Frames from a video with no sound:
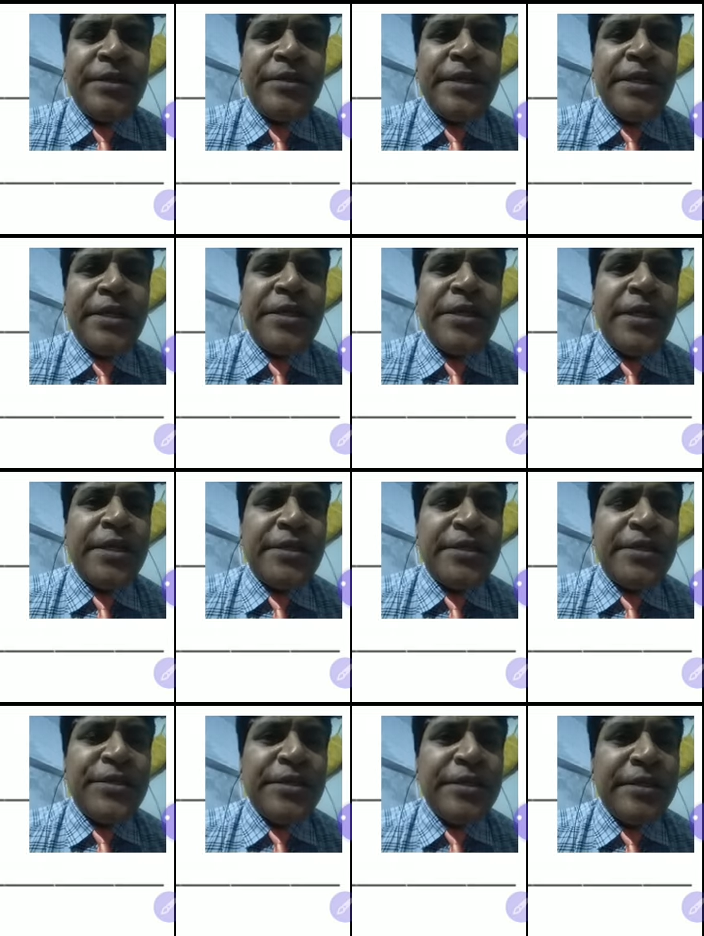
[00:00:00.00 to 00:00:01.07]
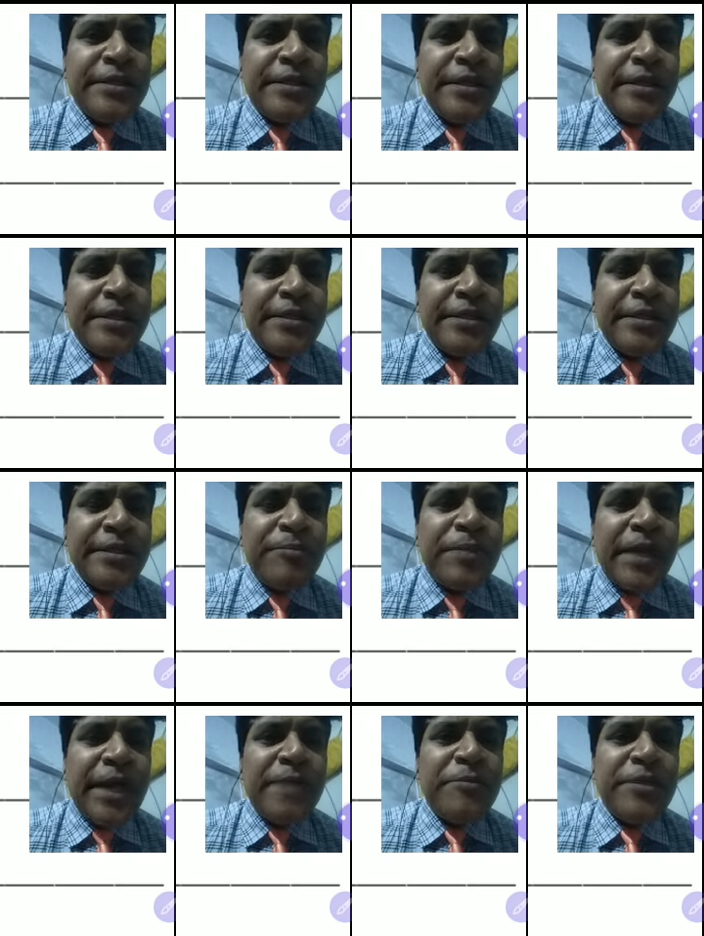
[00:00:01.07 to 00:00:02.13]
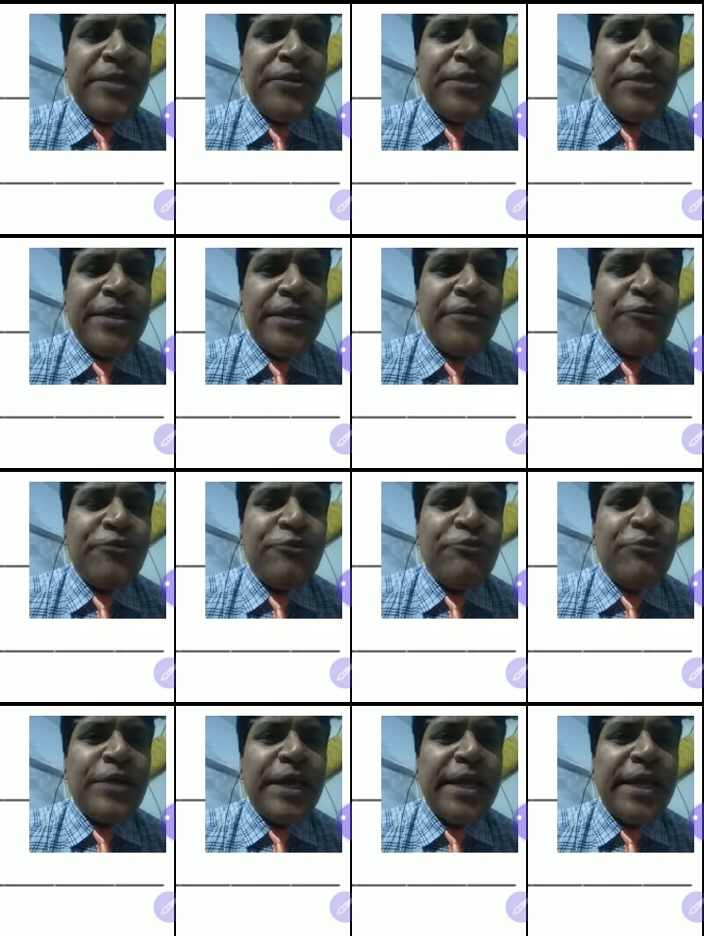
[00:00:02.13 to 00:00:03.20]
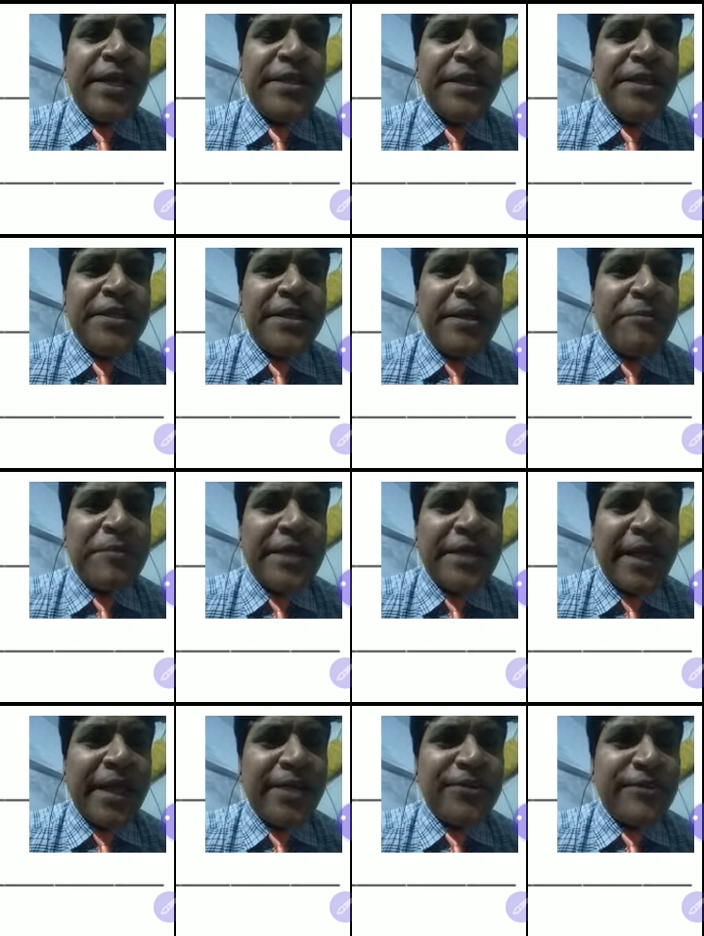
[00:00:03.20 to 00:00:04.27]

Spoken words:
the kings, the prime minister used to collect income tax.